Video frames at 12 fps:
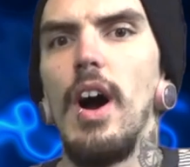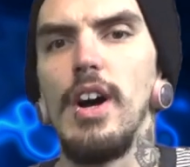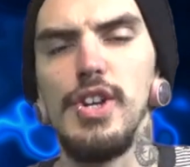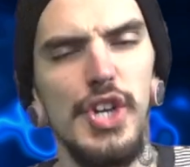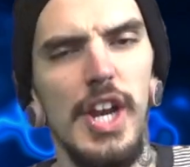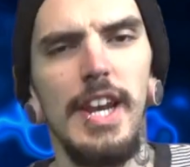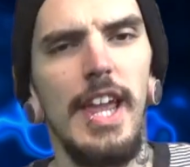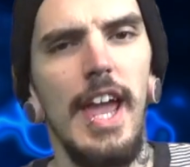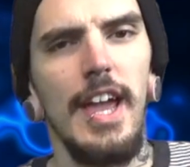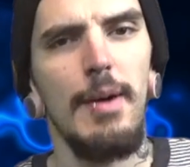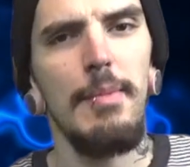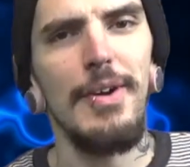Shane
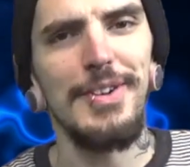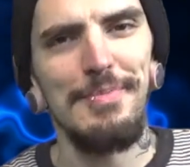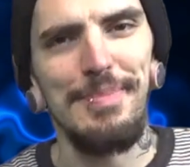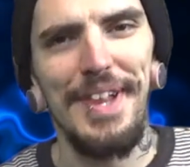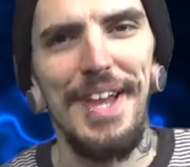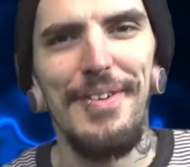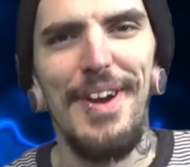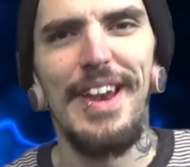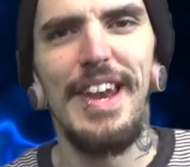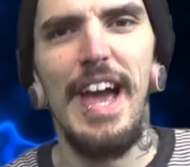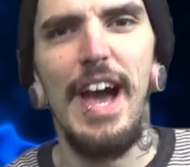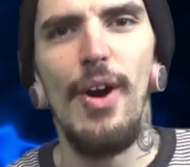can't come out to play right
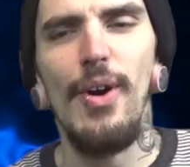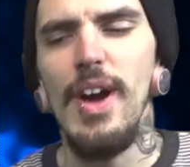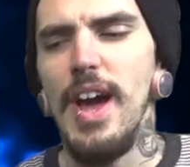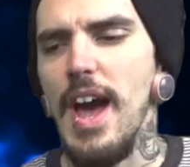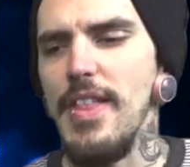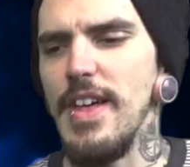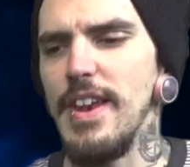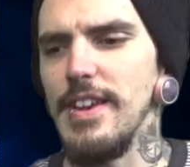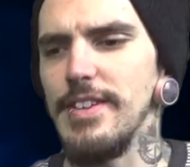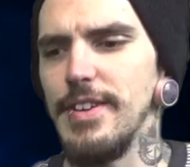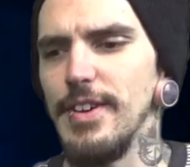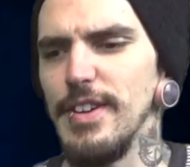now. And then
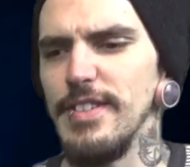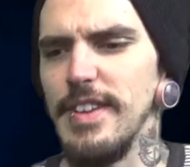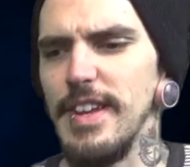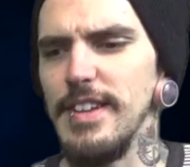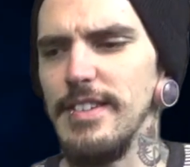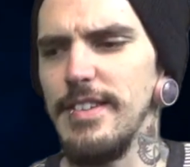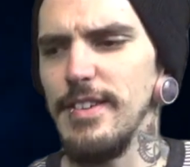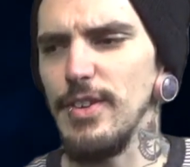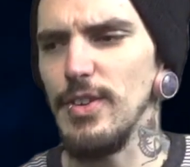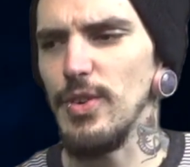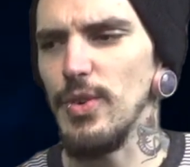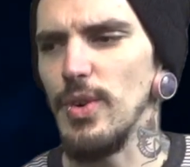it turns
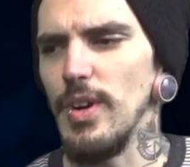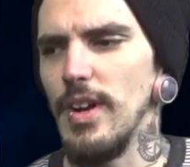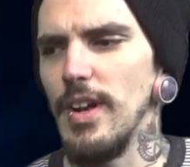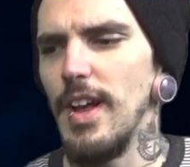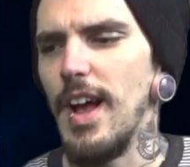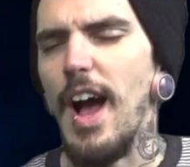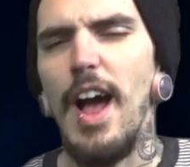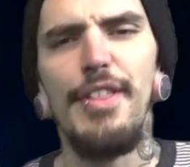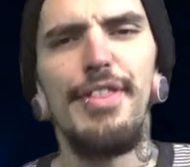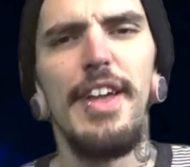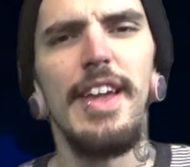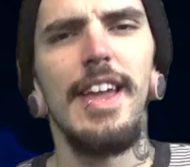into, I
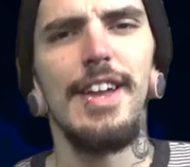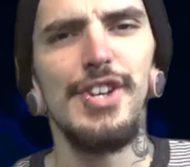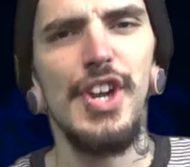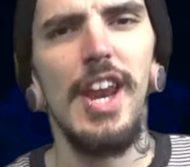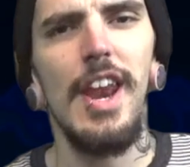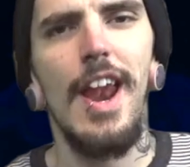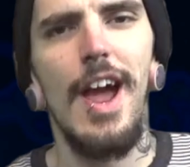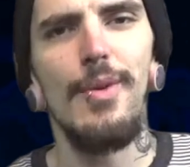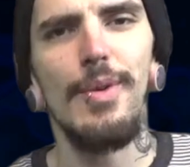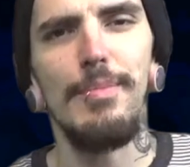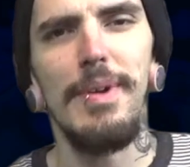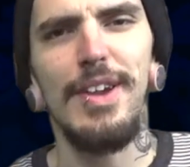think Shane and I
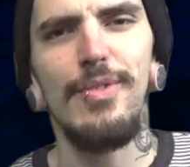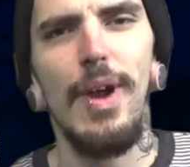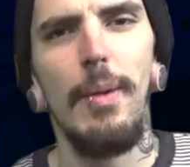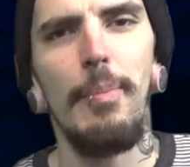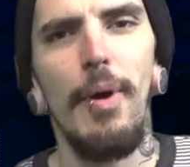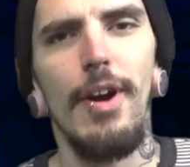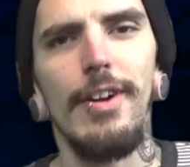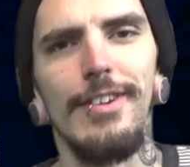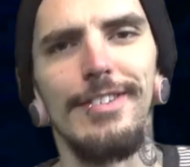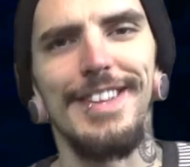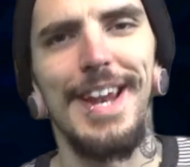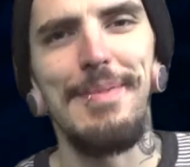would make great
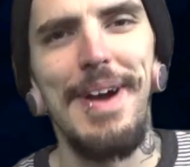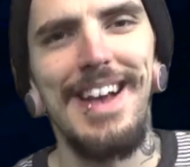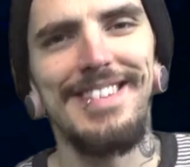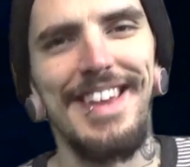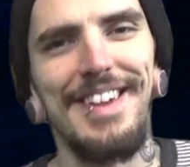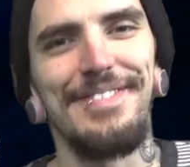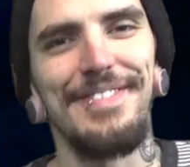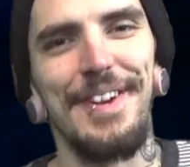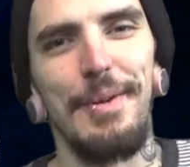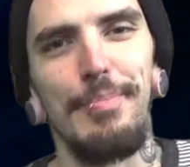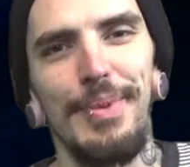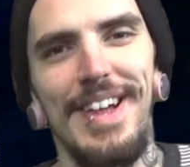partners and I'm asking for
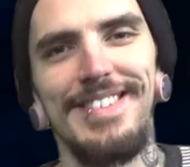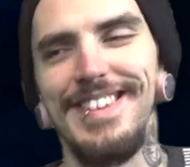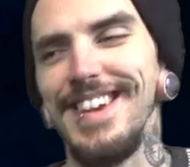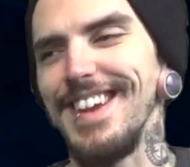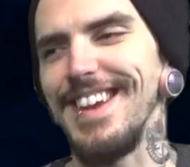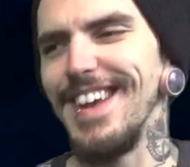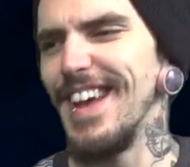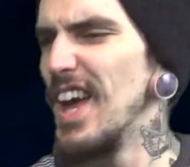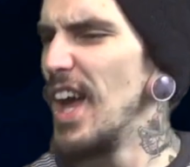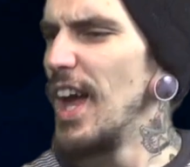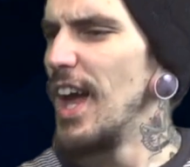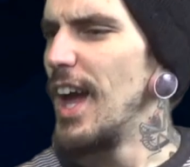your blessing.
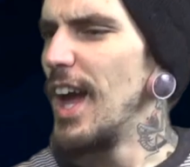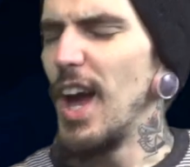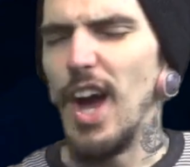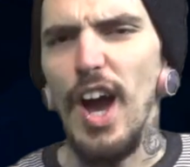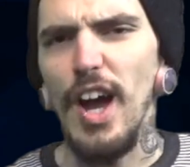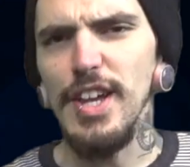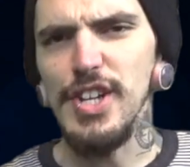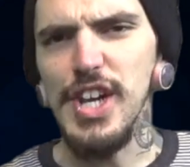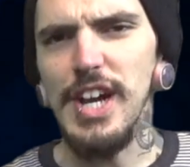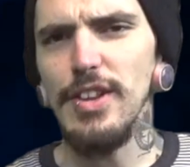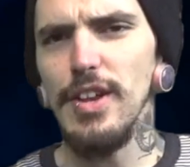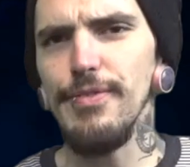Are you
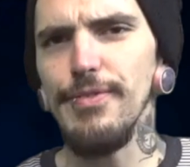childhood